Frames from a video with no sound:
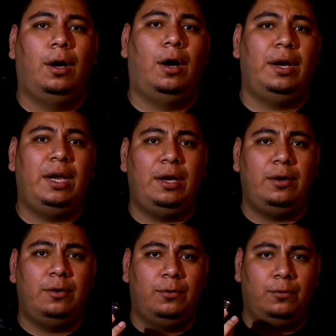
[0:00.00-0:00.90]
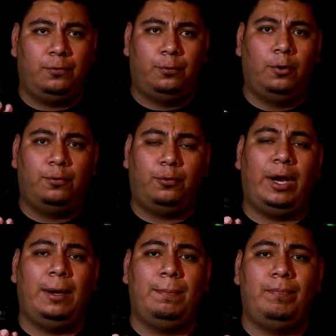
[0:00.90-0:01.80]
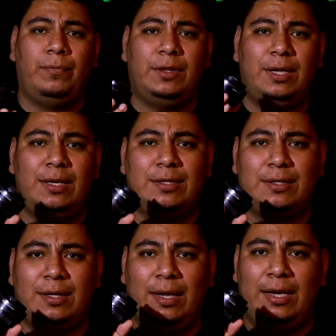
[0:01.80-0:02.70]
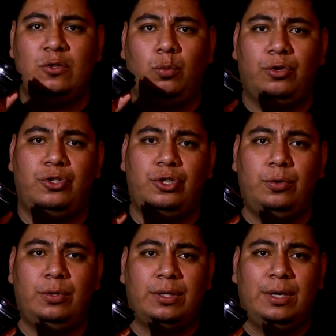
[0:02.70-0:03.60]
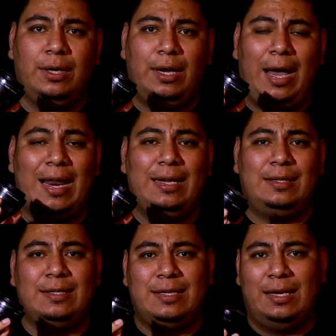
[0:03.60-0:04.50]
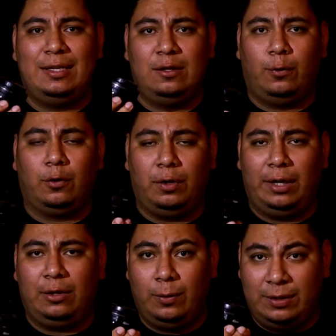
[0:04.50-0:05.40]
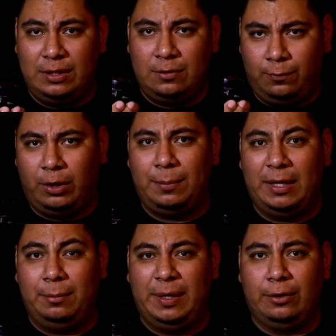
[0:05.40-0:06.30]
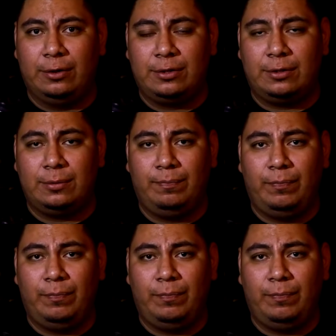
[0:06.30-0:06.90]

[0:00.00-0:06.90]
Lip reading: On a full frame, this lens will shoot at its intended focal length, which is 40 millimeters.